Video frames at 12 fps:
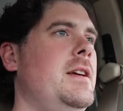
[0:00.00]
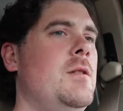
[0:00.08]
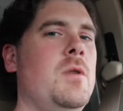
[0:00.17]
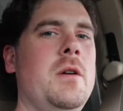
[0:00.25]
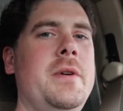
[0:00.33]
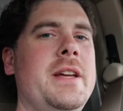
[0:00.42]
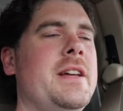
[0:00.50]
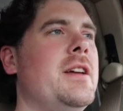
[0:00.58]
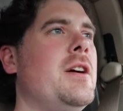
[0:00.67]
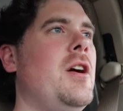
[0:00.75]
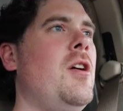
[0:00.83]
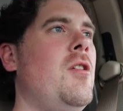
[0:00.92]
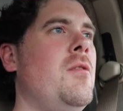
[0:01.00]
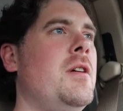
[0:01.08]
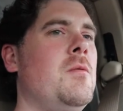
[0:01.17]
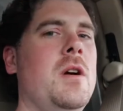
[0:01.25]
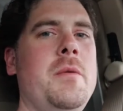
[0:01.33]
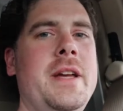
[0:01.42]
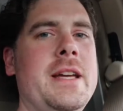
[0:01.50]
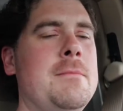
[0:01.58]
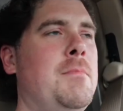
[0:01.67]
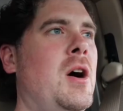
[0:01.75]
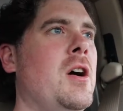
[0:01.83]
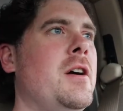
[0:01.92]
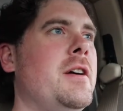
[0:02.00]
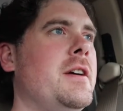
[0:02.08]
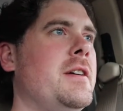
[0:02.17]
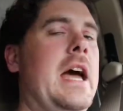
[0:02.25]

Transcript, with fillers: in where we can go and where we can park.